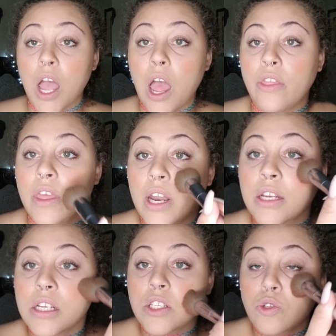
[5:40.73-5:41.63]
And then I
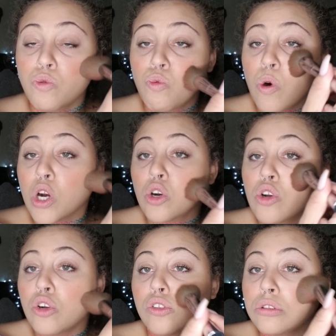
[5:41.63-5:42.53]
just
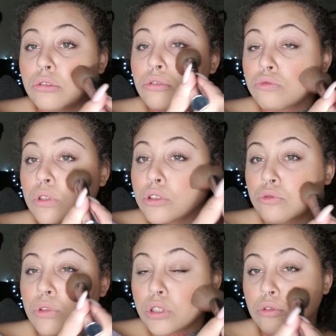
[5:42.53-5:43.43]
swirl, swirl,
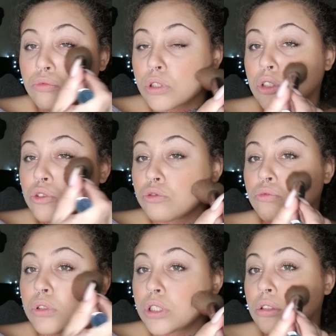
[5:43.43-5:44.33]
swirl, swirl,
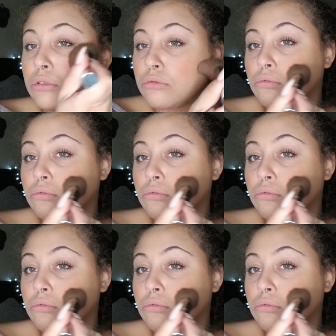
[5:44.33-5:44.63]
swirl.